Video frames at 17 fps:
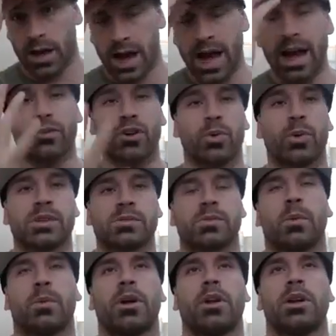I have good
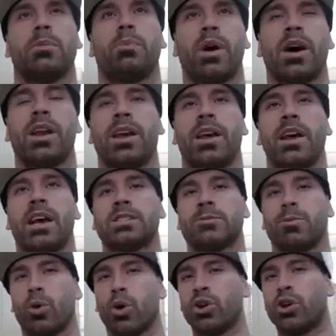wrist mobility, but
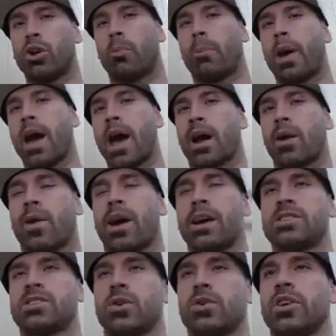it's more in your back,
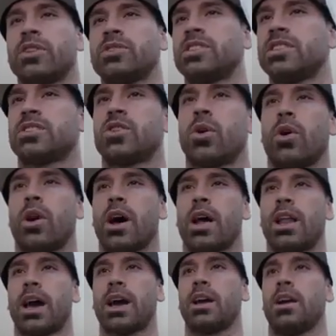right? So there's things going
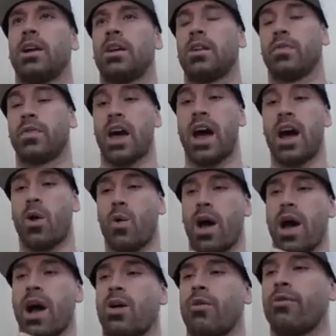on like
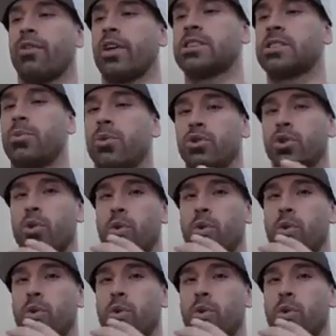how flexible